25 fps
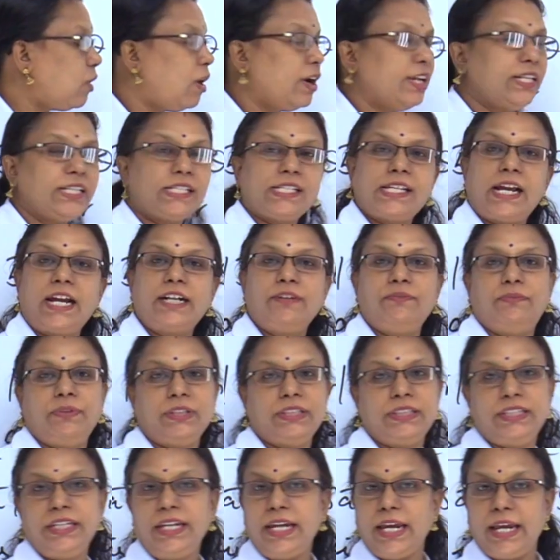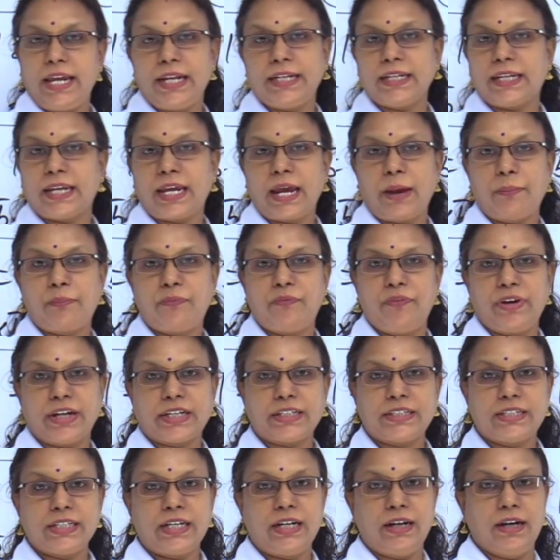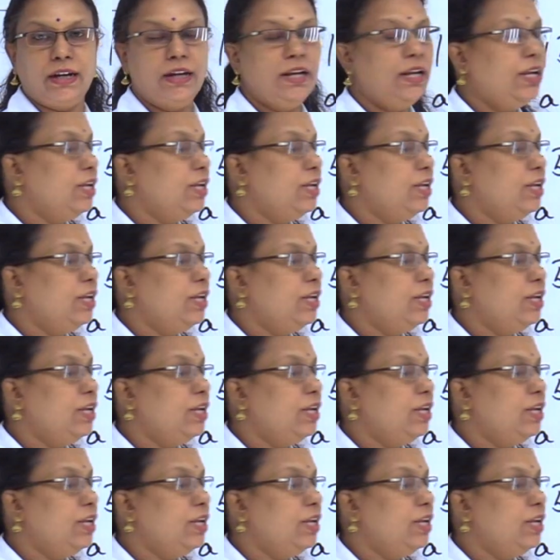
coincide with the n cap vector.